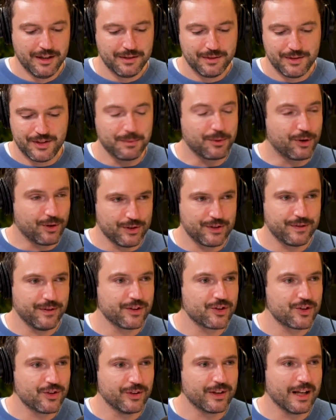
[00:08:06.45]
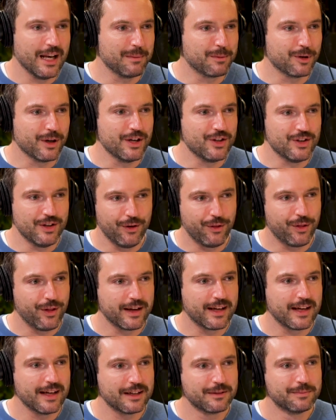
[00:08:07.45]
some cross-functional collaboration and
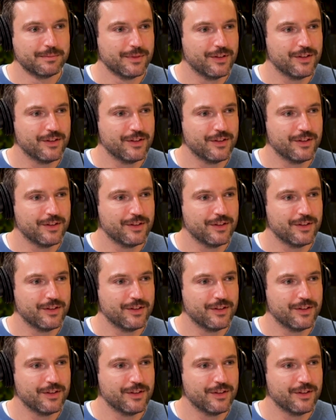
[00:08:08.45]
thinking.